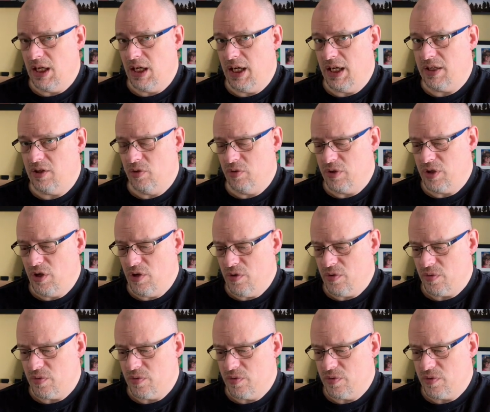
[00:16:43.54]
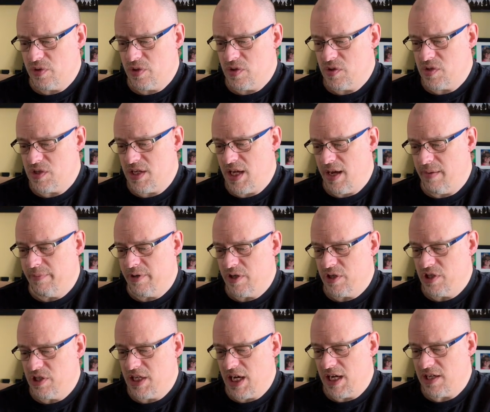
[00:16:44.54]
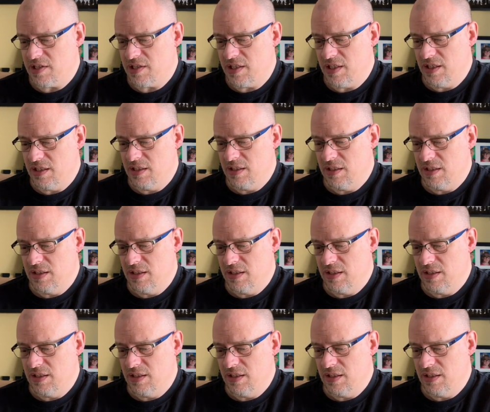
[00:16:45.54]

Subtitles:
I don't know," stammered Shasta.